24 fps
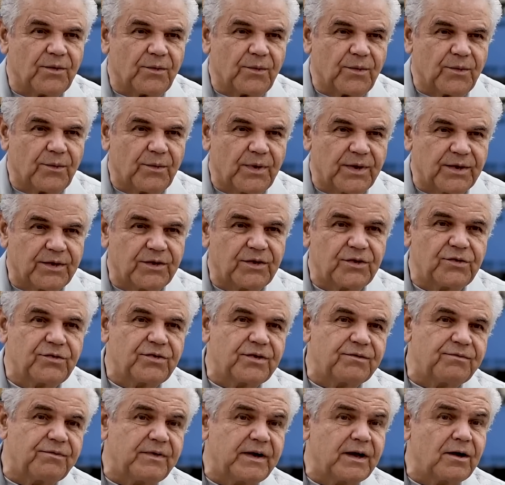Well, it is the
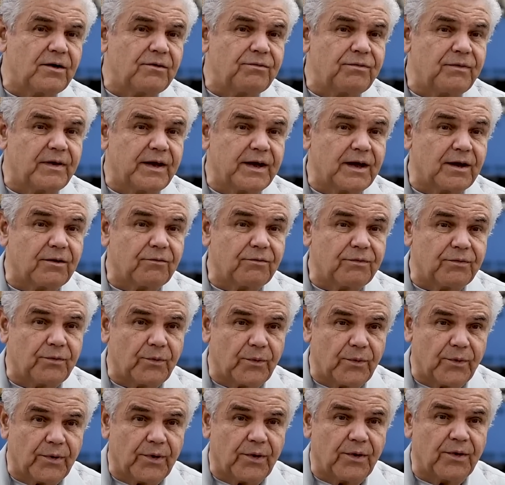final flight
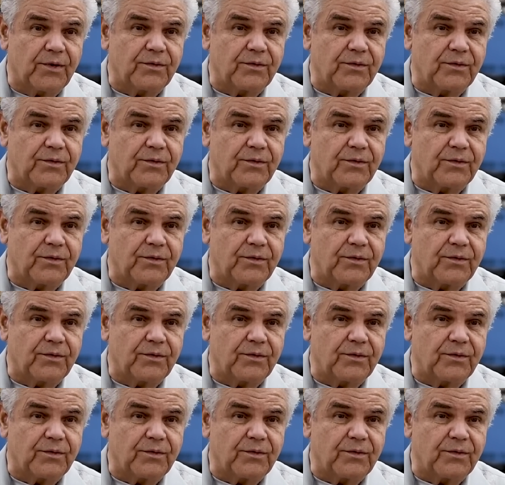for